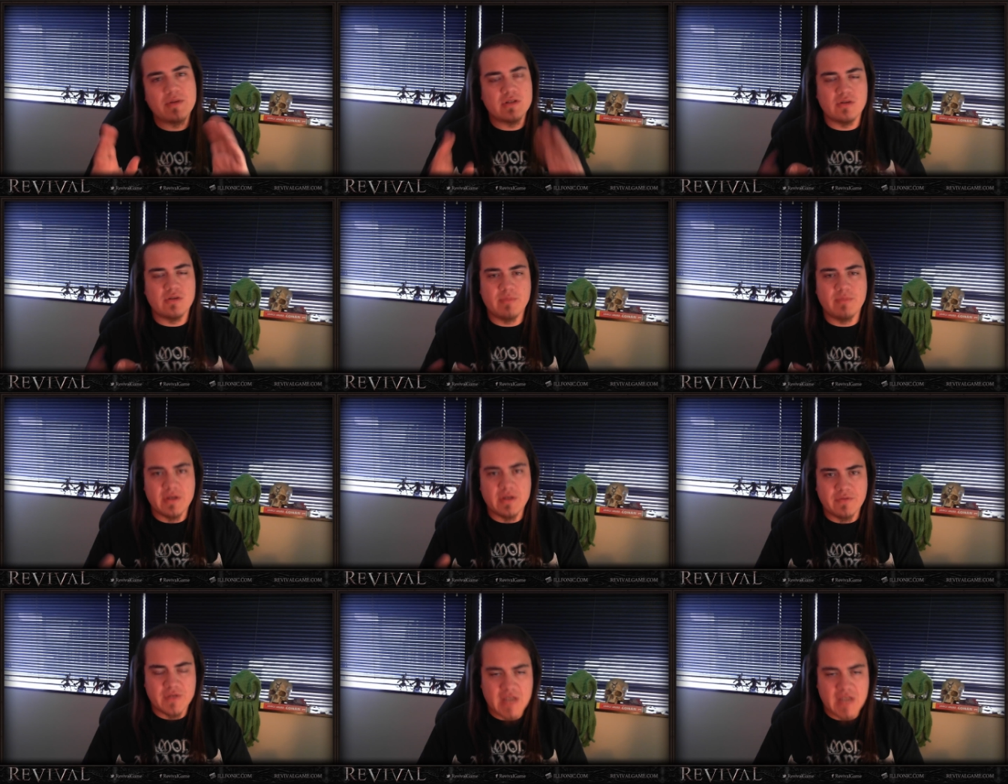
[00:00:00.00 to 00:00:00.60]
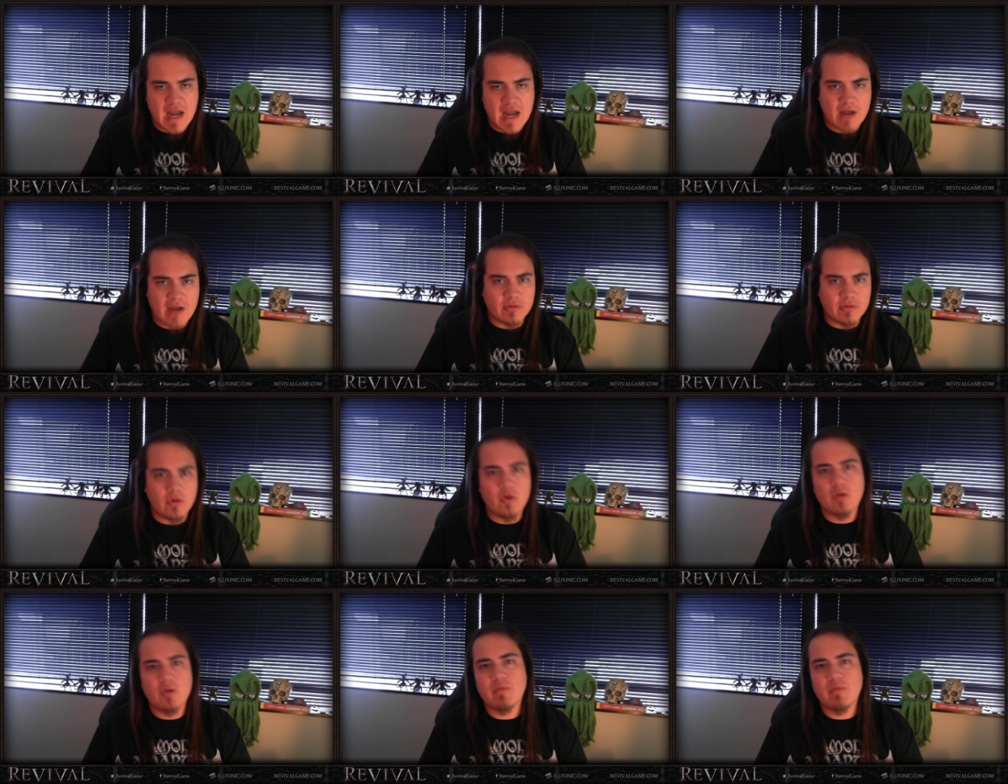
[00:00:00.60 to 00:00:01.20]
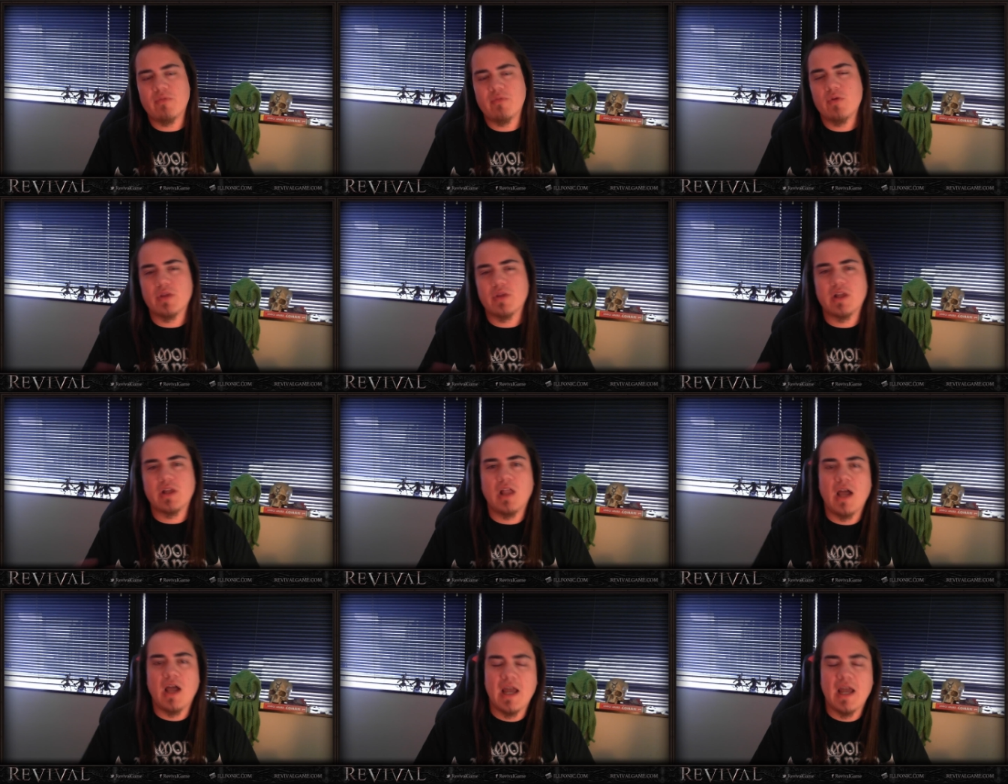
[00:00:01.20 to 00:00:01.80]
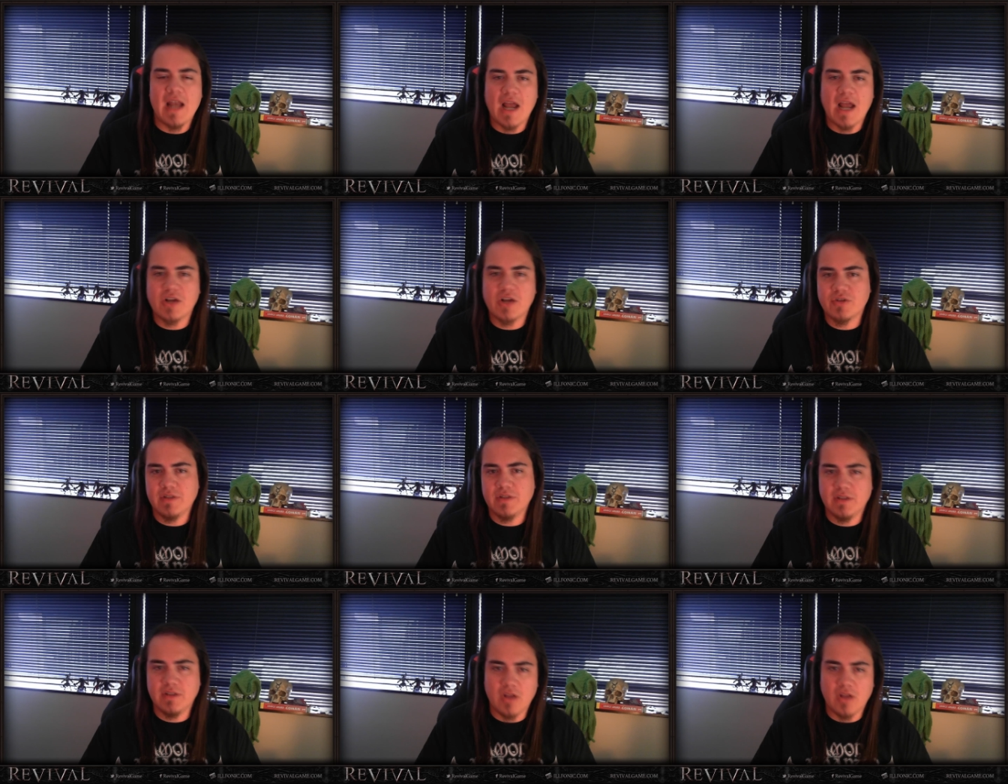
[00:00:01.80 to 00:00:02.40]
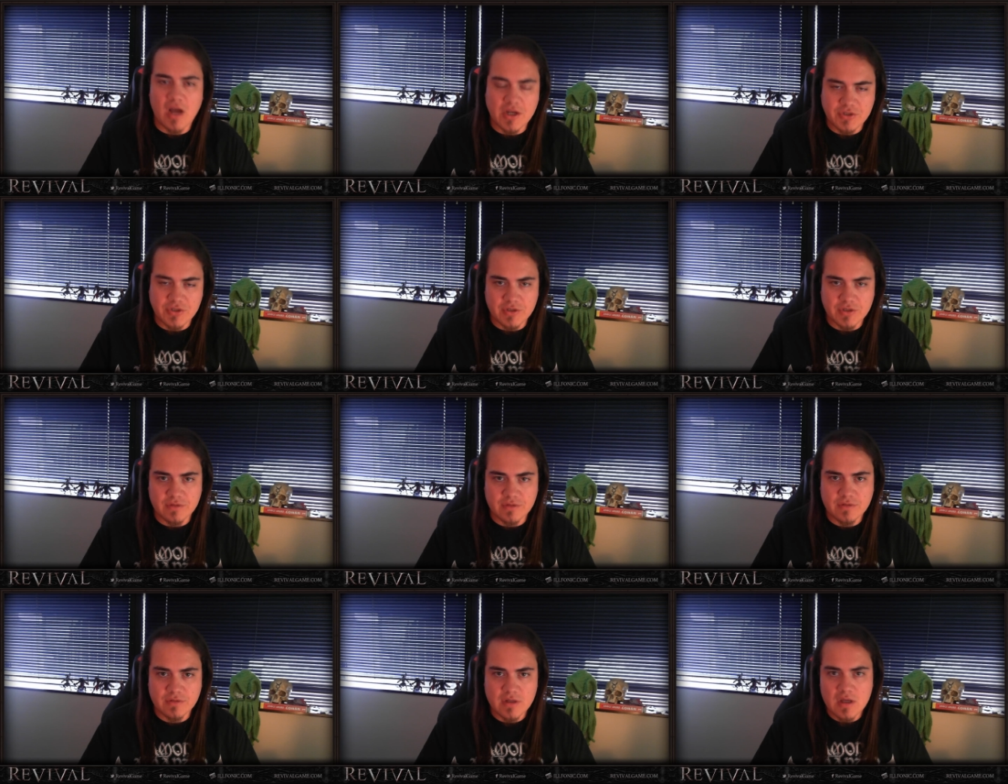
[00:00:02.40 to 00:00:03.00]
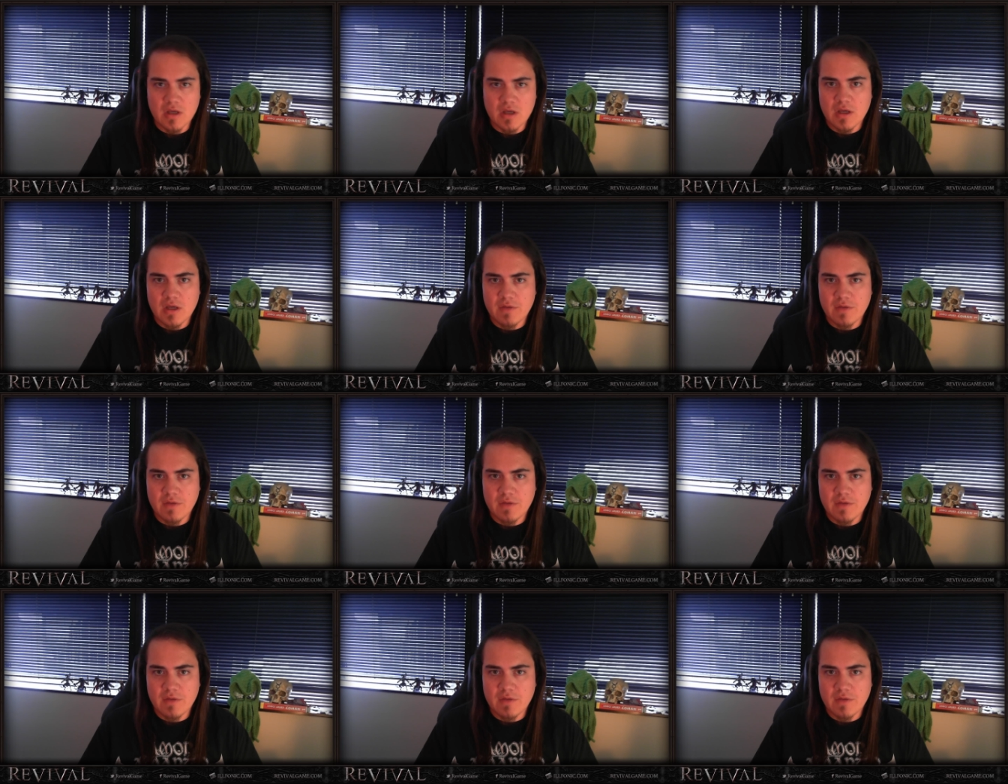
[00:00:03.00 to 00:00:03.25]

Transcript: there's a little bit of a downloader before the client actually launches.